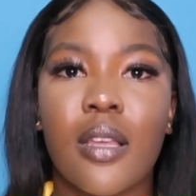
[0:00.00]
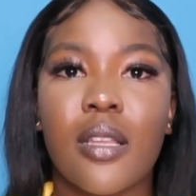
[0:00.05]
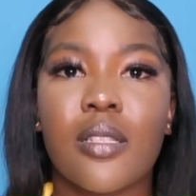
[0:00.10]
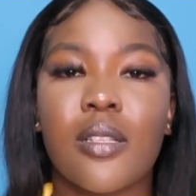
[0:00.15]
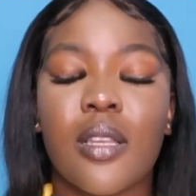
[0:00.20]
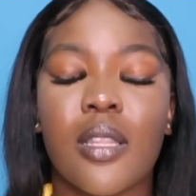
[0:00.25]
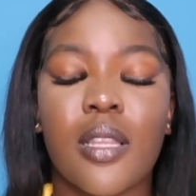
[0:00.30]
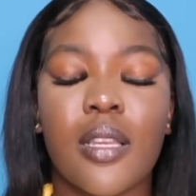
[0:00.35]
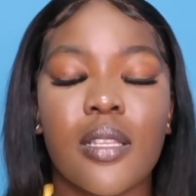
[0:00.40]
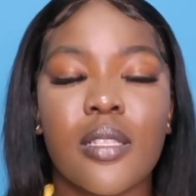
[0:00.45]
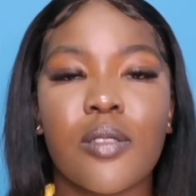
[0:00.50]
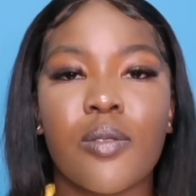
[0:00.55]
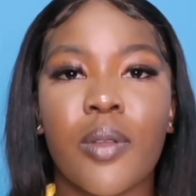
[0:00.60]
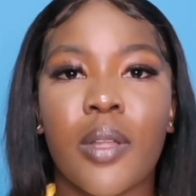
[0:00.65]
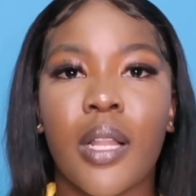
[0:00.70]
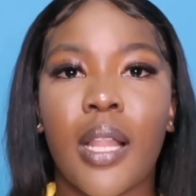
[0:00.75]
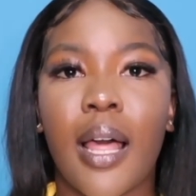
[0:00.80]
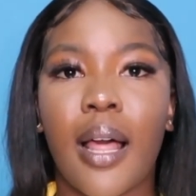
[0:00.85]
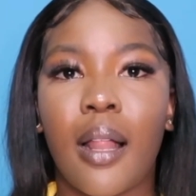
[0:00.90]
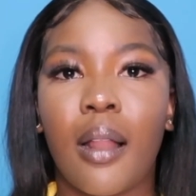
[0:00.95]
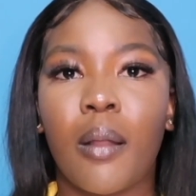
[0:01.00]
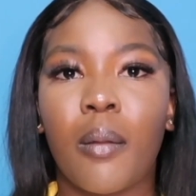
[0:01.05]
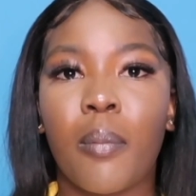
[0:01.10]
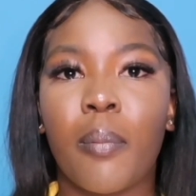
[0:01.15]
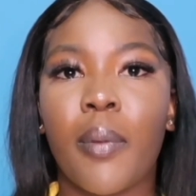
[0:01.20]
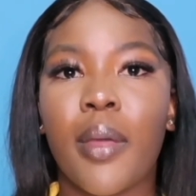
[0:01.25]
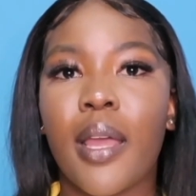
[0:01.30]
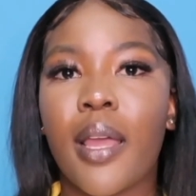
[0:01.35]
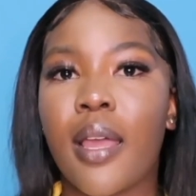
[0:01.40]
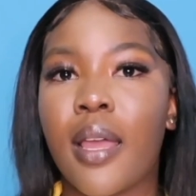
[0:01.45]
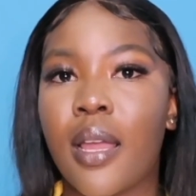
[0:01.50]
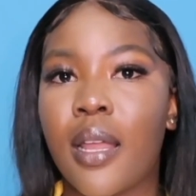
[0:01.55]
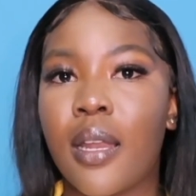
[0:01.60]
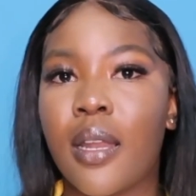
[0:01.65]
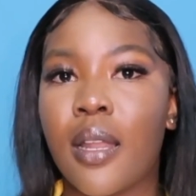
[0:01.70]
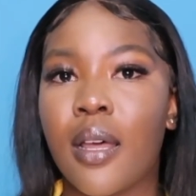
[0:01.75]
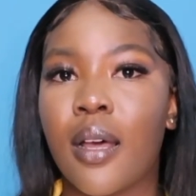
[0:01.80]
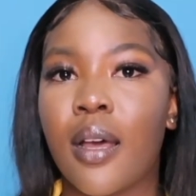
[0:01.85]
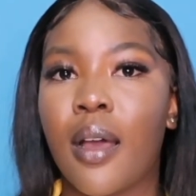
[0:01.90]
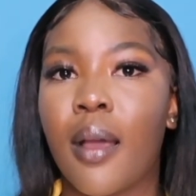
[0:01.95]
So this will help
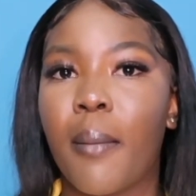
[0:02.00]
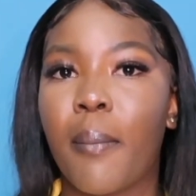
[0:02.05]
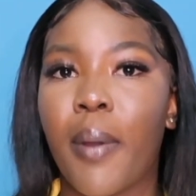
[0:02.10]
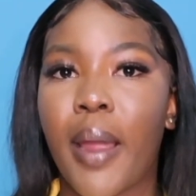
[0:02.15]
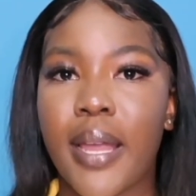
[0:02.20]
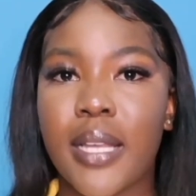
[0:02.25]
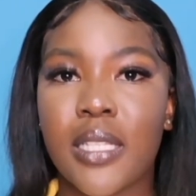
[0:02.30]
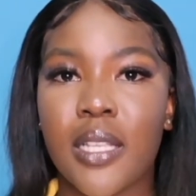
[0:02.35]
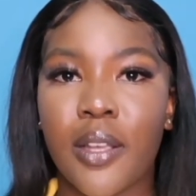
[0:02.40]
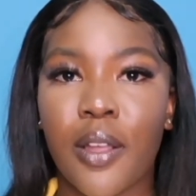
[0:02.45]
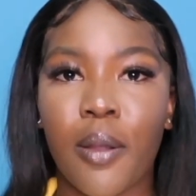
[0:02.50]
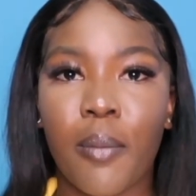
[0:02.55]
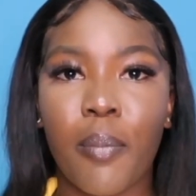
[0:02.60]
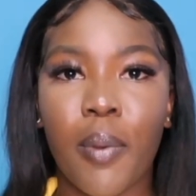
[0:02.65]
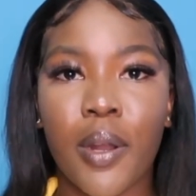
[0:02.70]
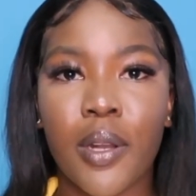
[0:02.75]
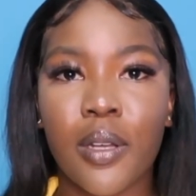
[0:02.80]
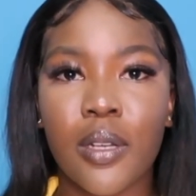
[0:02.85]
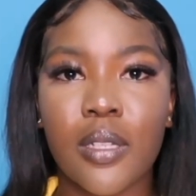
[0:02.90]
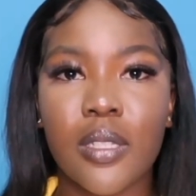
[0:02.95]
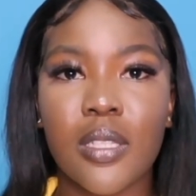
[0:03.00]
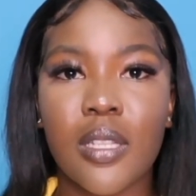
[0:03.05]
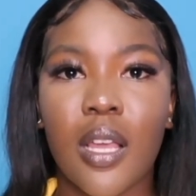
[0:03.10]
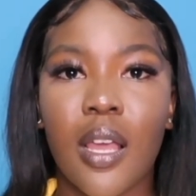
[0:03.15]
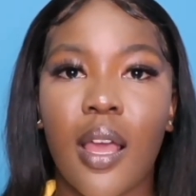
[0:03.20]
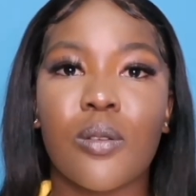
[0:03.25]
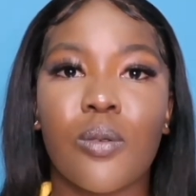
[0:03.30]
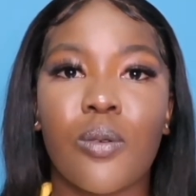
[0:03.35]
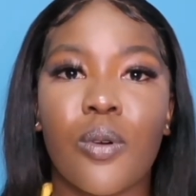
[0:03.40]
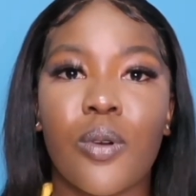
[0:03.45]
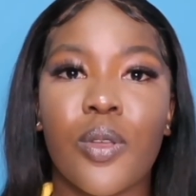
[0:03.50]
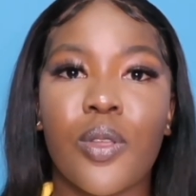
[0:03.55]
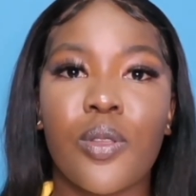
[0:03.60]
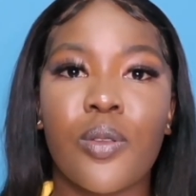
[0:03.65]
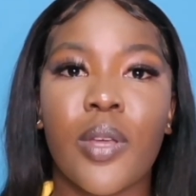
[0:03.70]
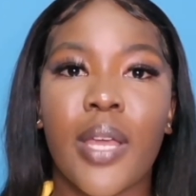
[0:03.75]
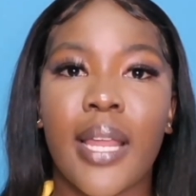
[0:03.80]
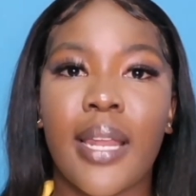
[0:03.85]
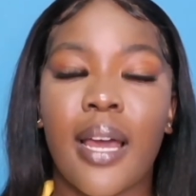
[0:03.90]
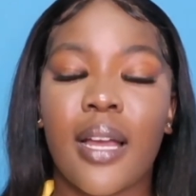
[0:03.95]
in pricing your products so
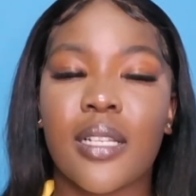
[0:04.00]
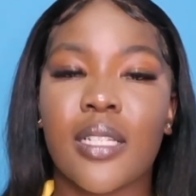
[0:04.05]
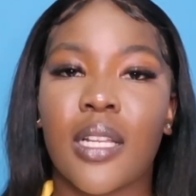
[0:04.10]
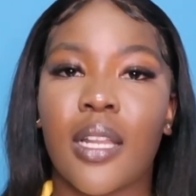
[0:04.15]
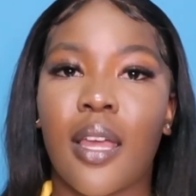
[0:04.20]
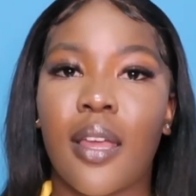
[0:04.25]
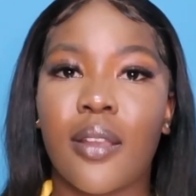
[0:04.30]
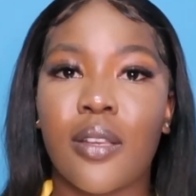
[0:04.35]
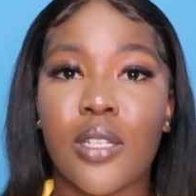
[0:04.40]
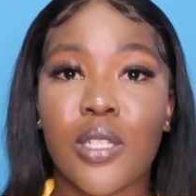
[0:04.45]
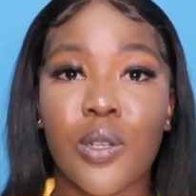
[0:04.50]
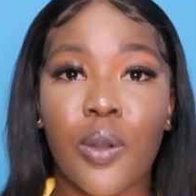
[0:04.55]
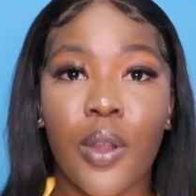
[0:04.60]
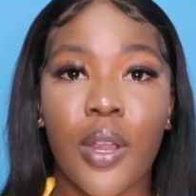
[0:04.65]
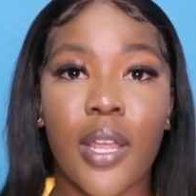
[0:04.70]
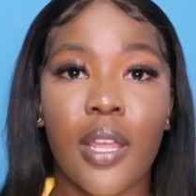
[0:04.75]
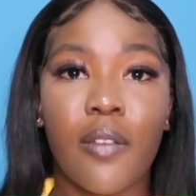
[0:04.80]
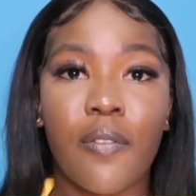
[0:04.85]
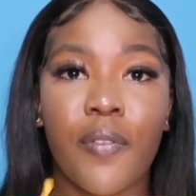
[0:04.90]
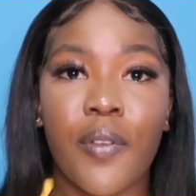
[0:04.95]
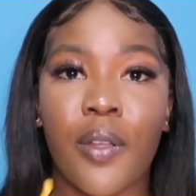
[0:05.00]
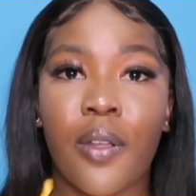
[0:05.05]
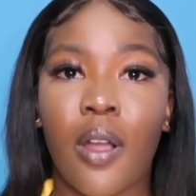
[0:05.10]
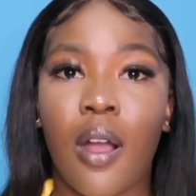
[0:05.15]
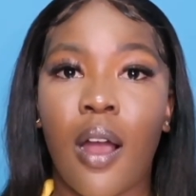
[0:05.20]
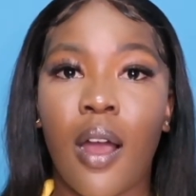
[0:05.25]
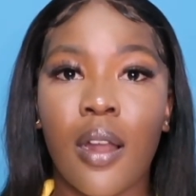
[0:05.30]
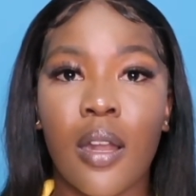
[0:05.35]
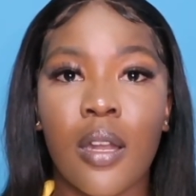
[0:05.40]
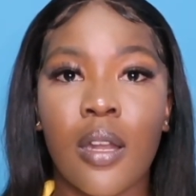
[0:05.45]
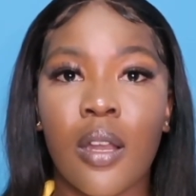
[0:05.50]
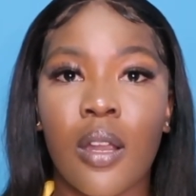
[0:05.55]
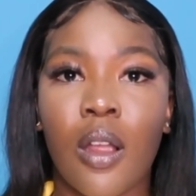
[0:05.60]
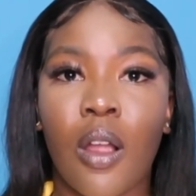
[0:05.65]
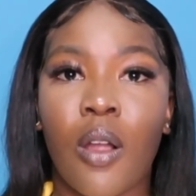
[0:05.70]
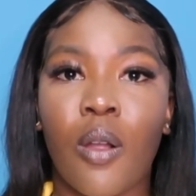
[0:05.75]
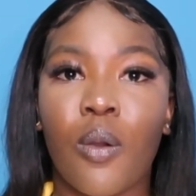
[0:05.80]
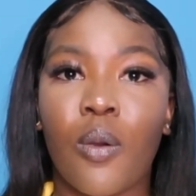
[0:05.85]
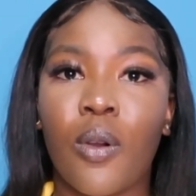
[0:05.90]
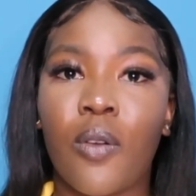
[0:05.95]
you can actually ensure if you're
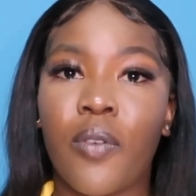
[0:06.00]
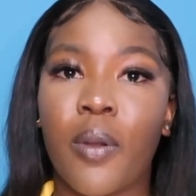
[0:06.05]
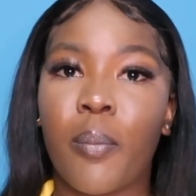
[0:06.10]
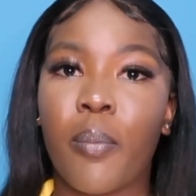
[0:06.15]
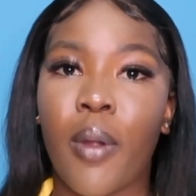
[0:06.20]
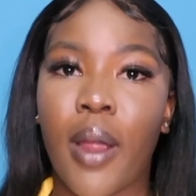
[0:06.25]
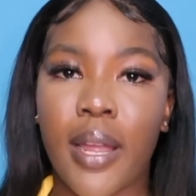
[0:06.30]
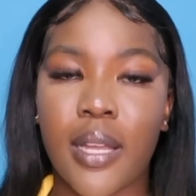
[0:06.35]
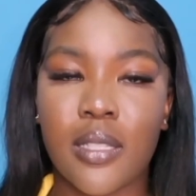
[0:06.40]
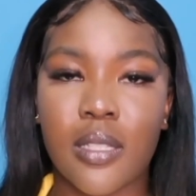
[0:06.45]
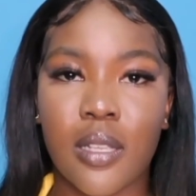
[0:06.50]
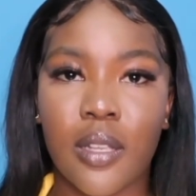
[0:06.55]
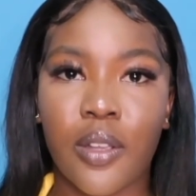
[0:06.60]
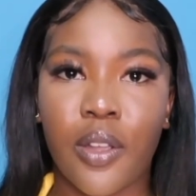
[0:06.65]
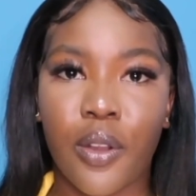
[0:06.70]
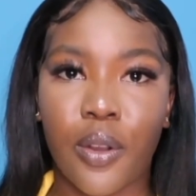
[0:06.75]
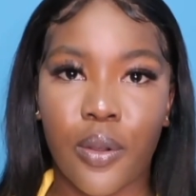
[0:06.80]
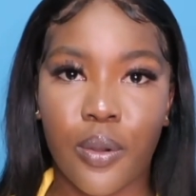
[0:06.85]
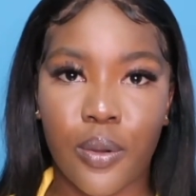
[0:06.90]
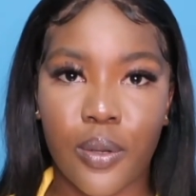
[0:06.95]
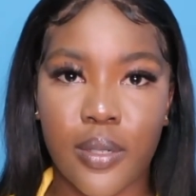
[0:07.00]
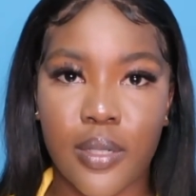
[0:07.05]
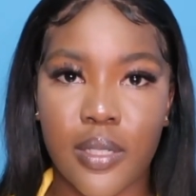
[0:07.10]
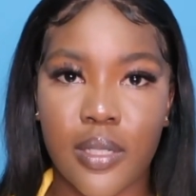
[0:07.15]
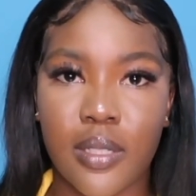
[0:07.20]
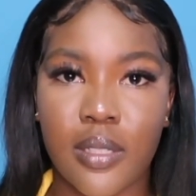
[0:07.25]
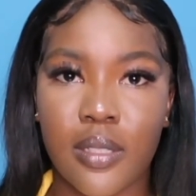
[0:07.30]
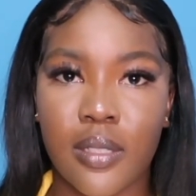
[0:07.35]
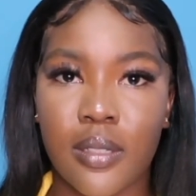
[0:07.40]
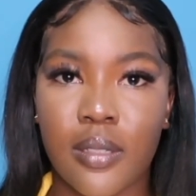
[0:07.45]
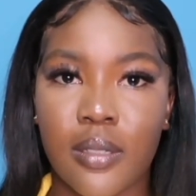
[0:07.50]
under or overpricing your goods.